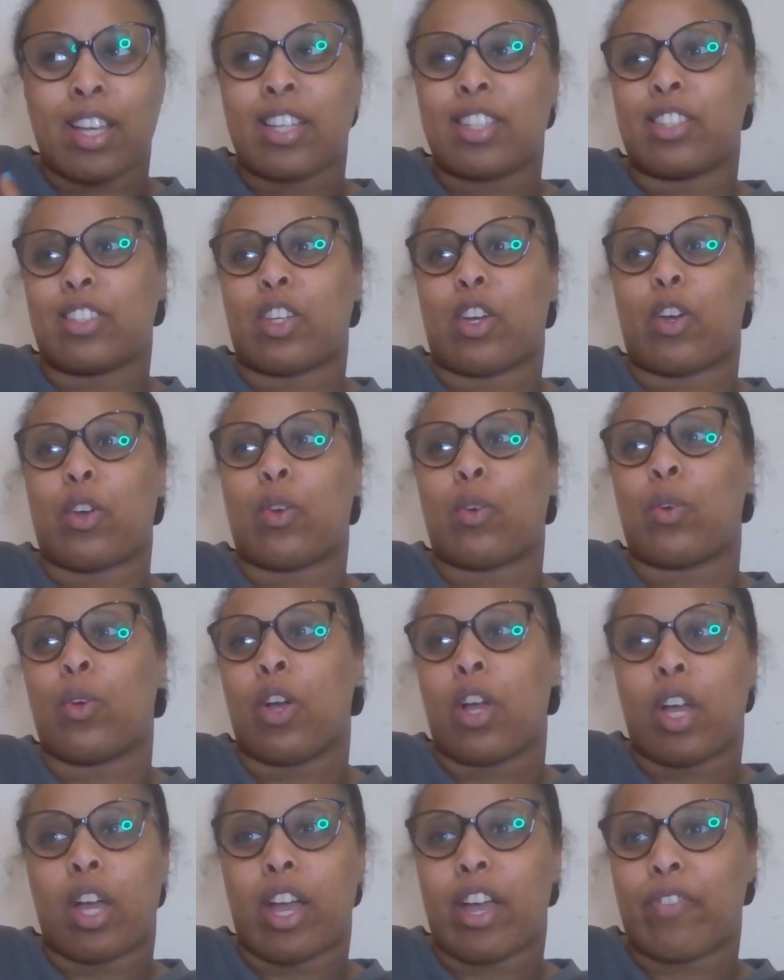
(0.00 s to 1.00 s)
So
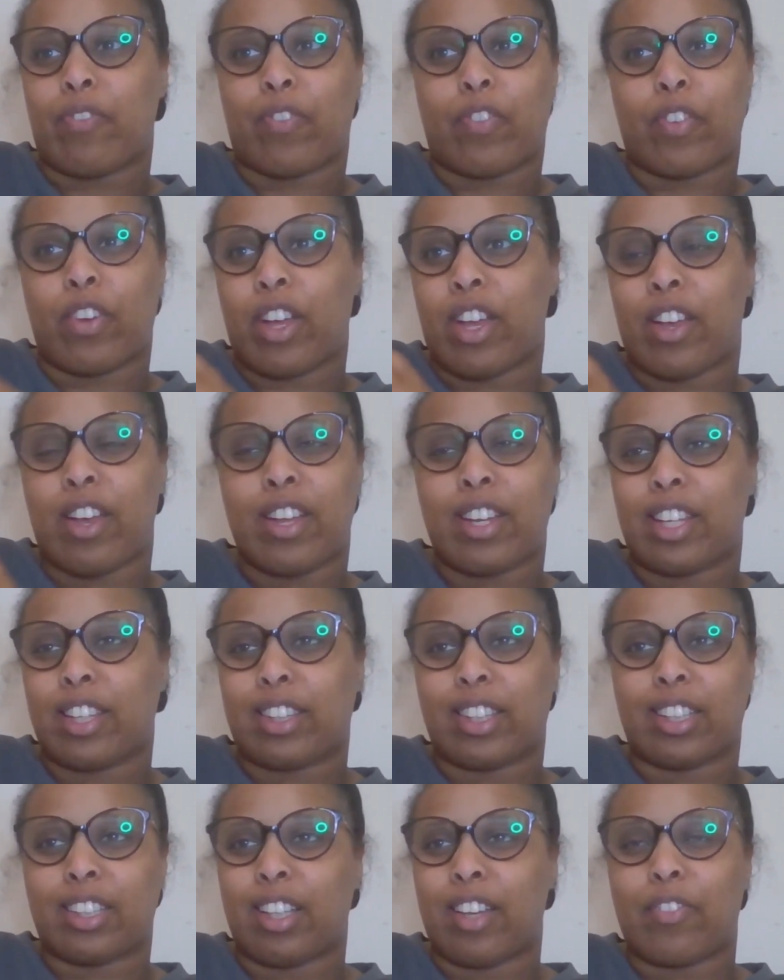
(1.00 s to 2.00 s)
if
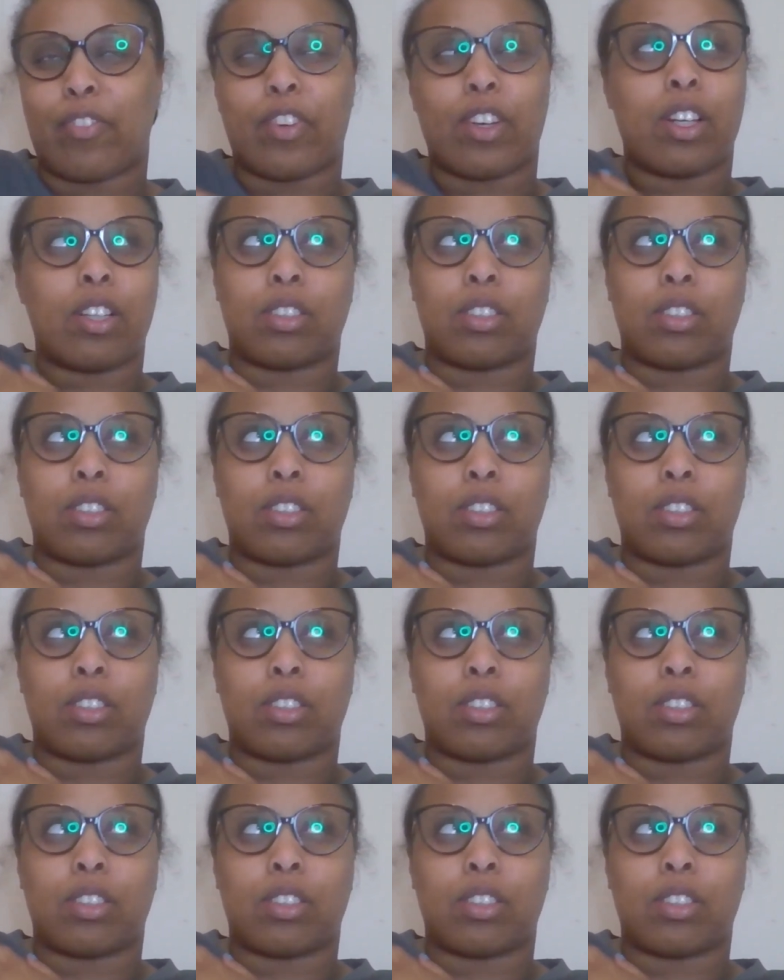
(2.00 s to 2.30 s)
anything, if